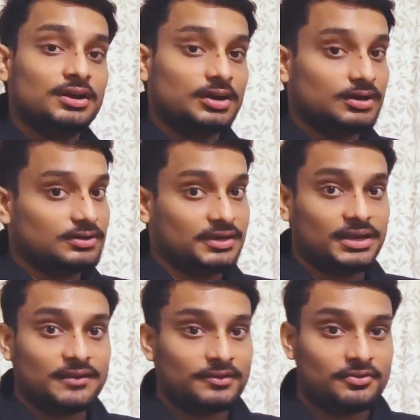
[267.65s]
uh,
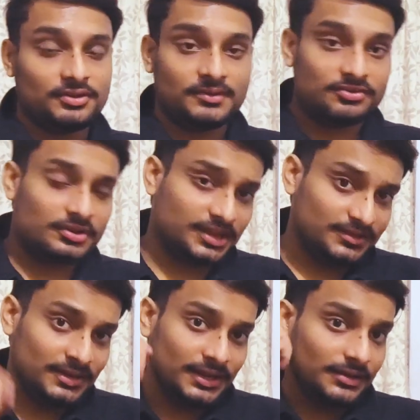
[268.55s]
real life question based on
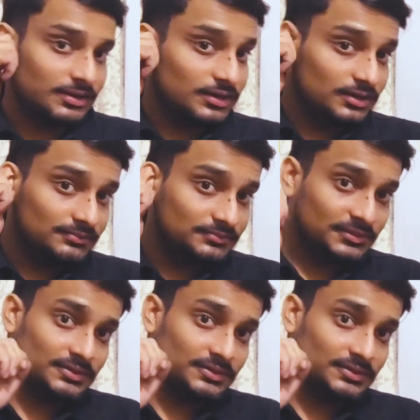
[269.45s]
dsa like um,